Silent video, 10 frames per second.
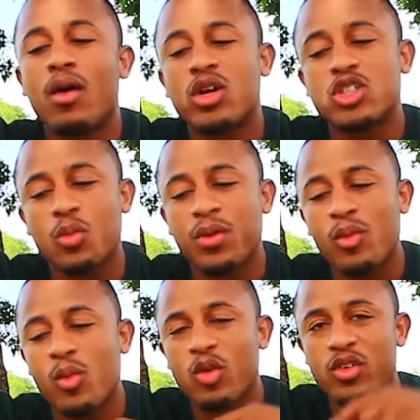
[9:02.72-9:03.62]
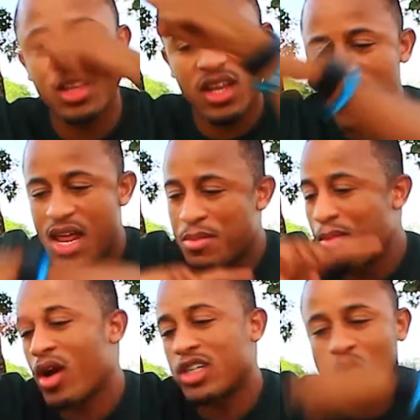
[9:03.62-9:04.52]
I want to show people more of it. Then the
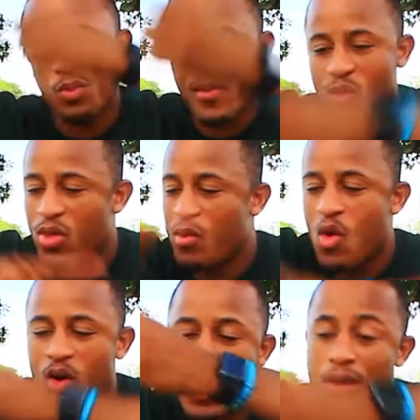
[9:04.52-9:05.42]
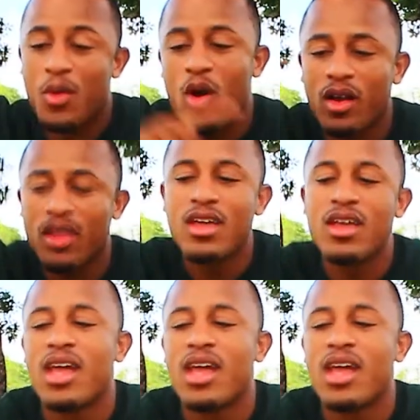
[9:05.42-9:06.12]
more I show people, the more now I'm caught.